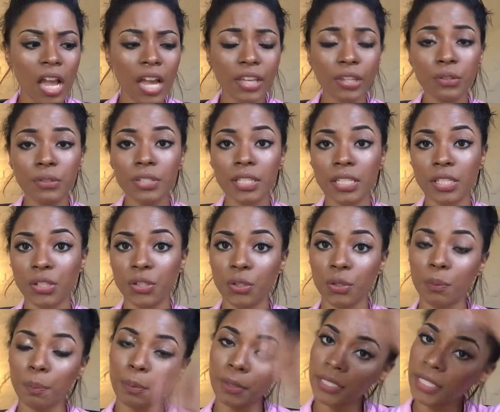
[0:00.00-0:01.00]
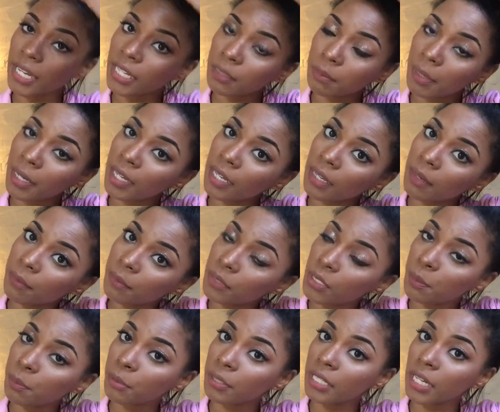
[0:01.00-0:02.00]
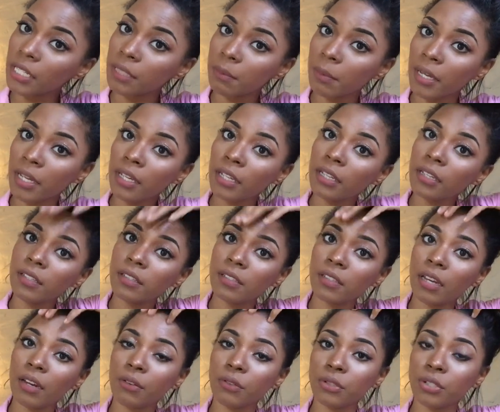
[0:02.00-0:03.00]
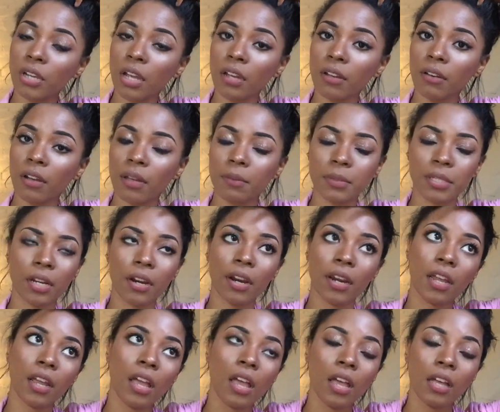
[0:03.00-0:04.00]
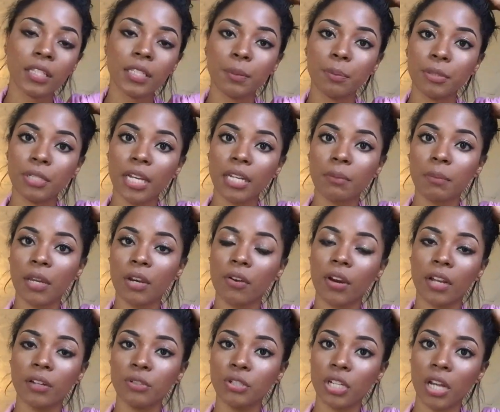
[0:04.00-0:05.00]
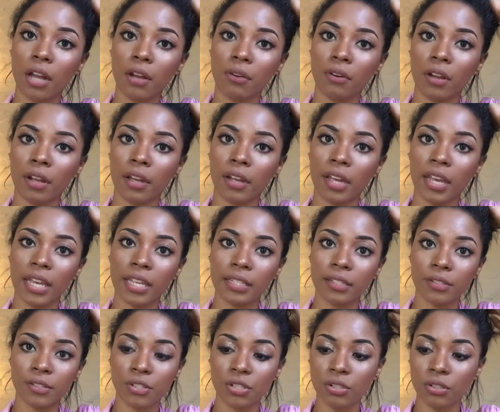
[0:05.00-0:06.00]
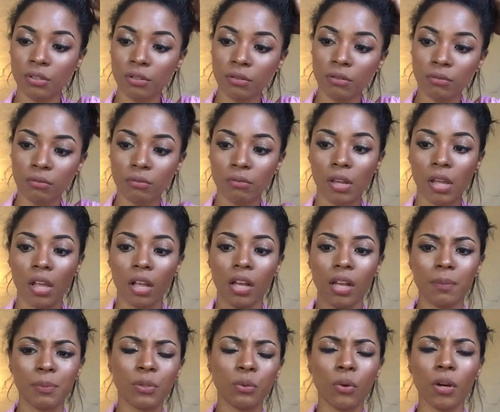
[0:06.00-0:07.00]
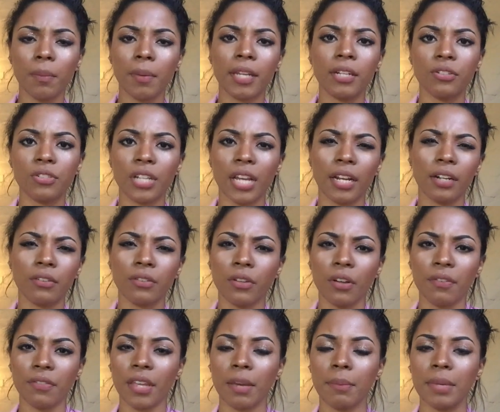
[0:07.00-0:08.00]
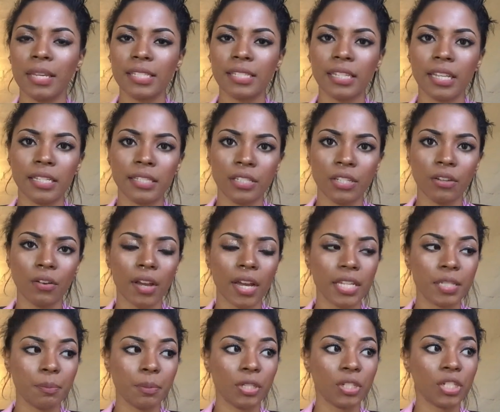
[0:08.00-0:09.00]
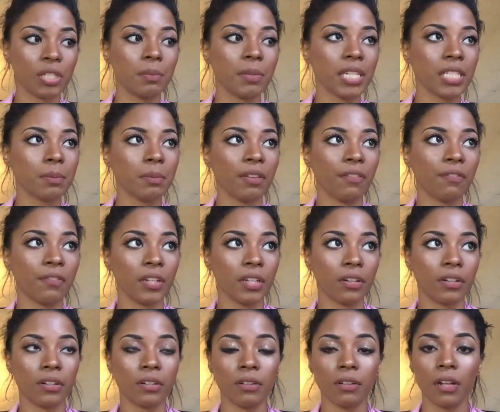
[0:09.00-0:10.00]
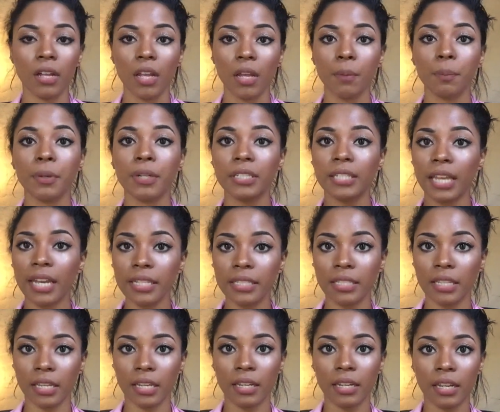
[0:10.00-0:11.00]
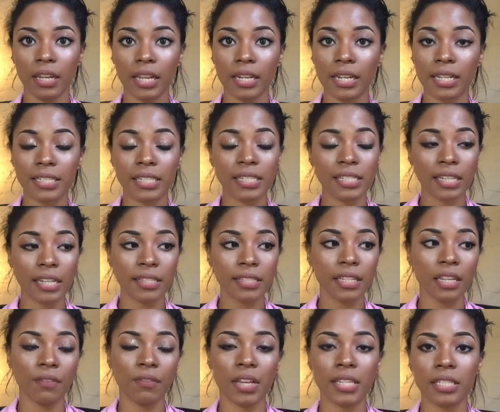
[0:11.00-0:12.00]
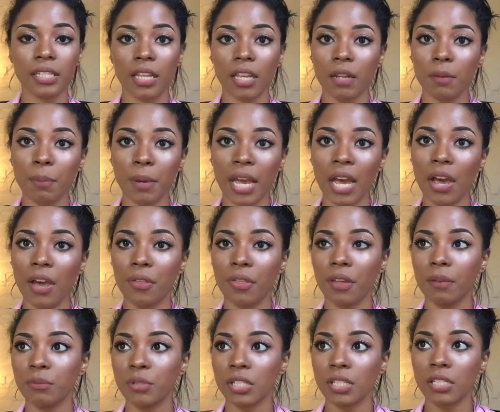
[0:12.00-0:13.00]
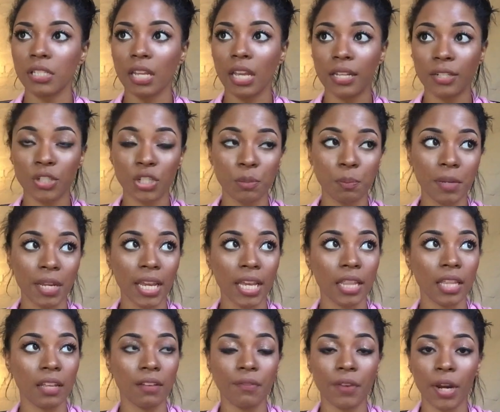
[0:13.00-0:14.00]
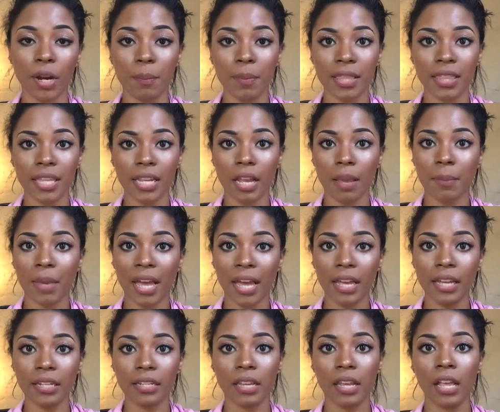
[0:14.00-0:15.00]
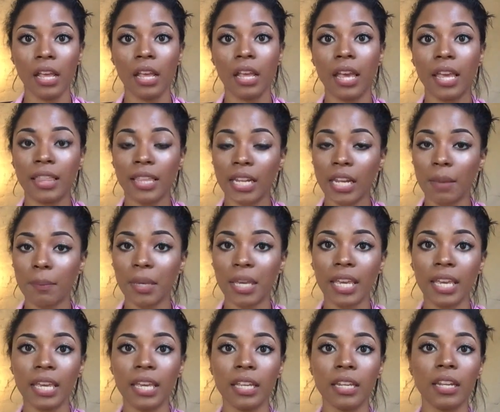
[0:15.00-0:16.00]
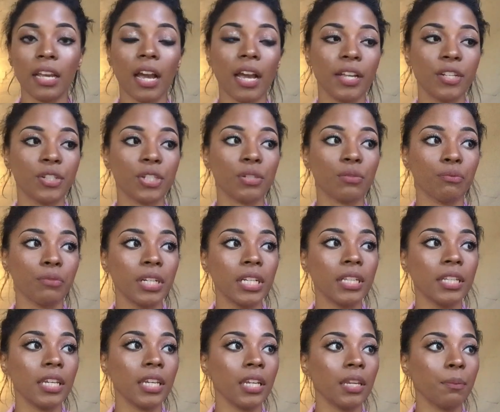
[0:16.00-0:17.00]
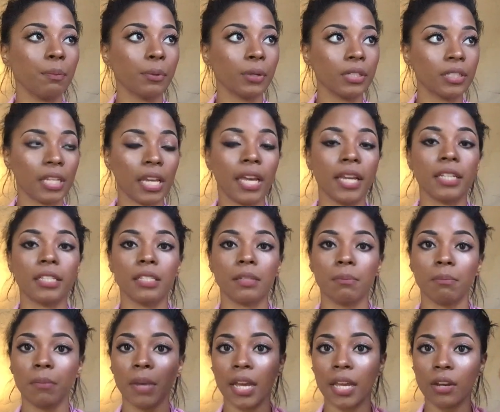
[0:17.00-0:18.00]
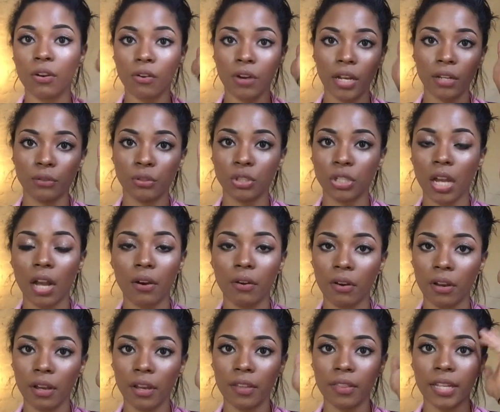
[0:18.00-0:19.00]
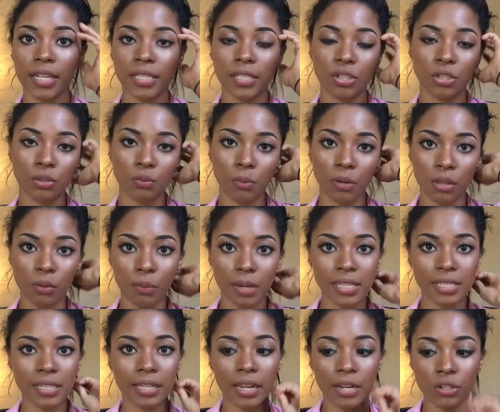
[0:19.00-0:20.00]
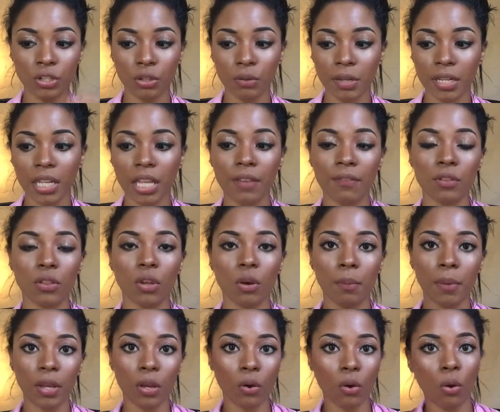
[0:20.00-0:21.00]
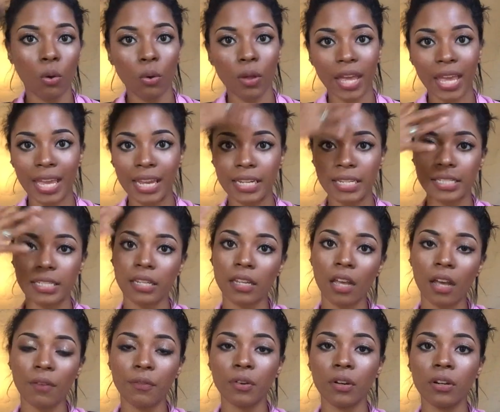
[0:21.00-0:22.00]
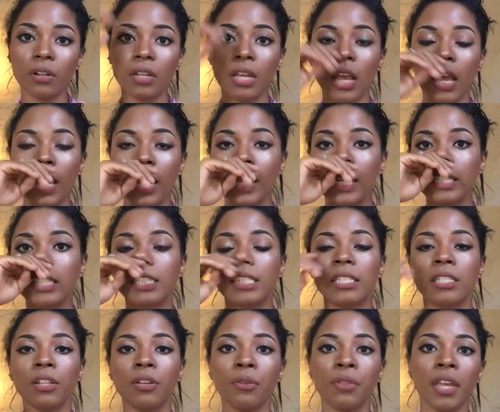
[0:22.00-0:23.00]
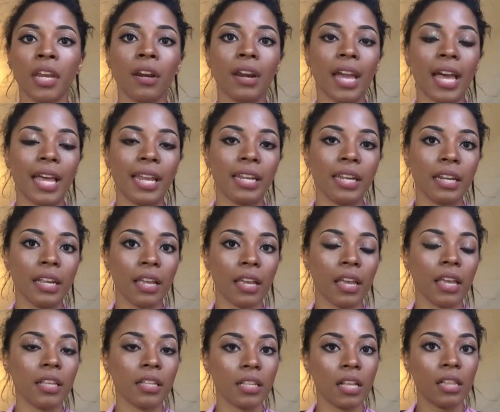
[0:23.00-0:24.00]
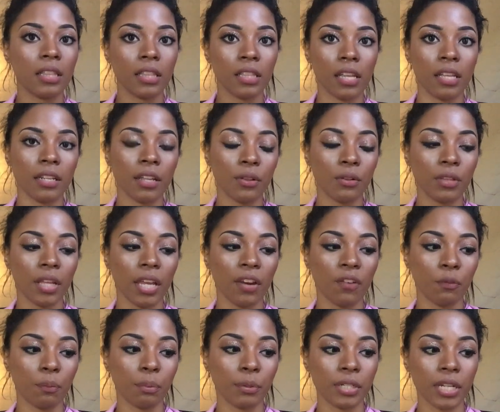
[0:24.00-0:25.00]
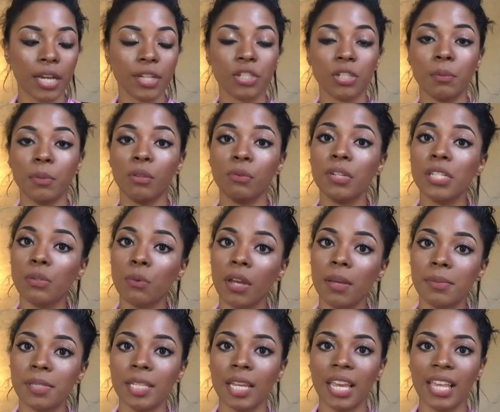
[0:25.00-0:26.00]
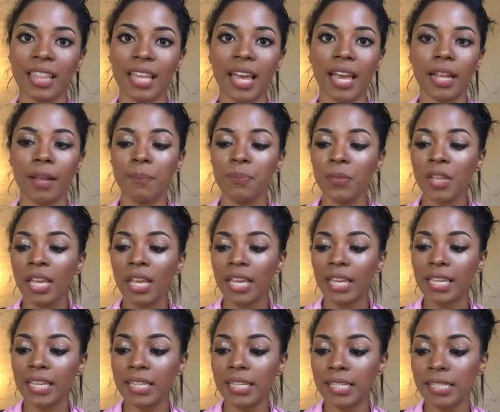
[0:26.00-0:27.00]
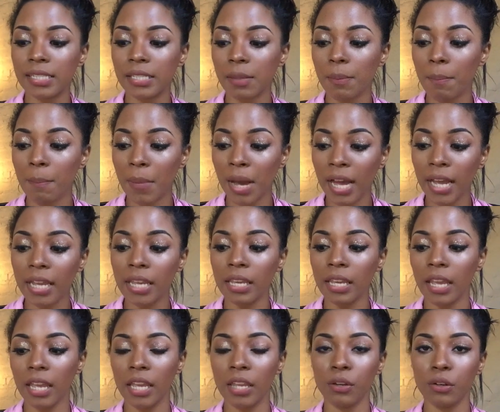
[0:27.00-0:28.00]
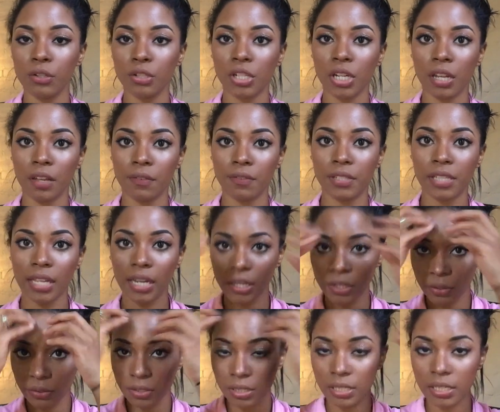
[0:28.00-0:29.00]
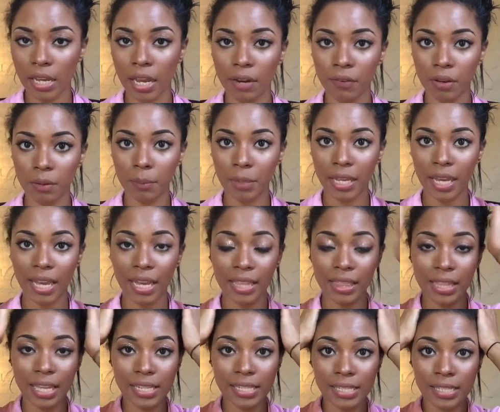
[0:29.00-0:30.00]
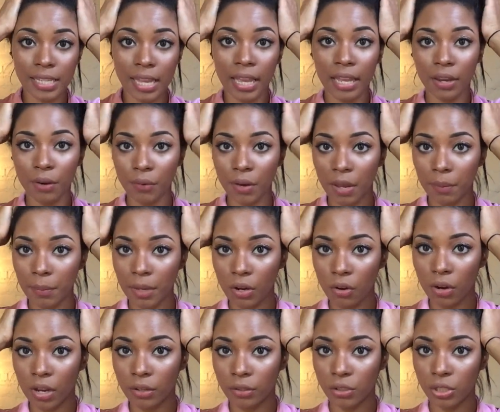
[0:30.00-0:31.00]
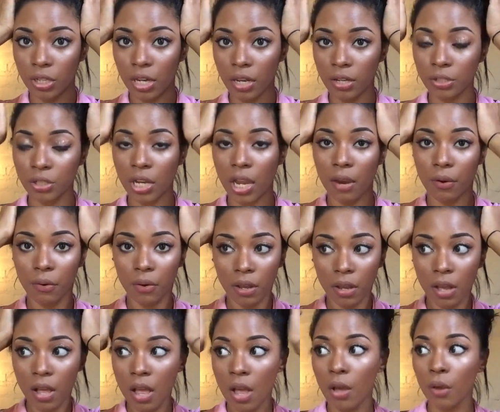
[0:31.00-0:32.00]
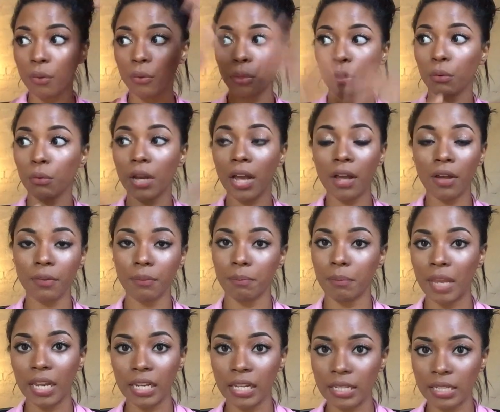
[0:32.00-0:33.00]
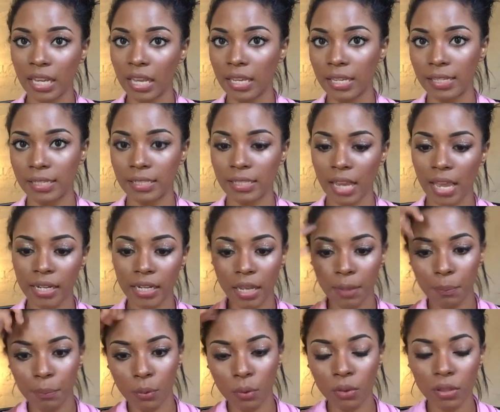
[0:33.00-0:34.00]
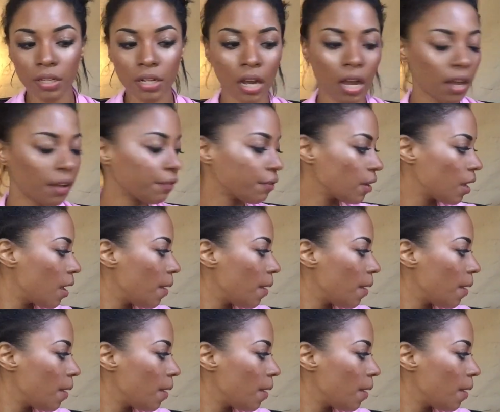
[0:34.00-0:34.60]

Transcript: I use it to protect my to protect my sacral chakra. I'm sorry, to protect my crown chakra and to absorb energy. I don't know if that makes sense to you guys, but it just makes me feel protected. And as a sensitive, as an empath, I'm just and just being in the environment that I'm at and then I'm in, I just really protect my crown chakra. And that's just one of the ways that I do it. Even though my whole head isn't covered, it's still there adding a, a, another layer of protection. But the reason why I'm saying that is my handkerchiefs that I use to tie around my head, they stay around my crown sh- chakra throughout many days. And I pull it off.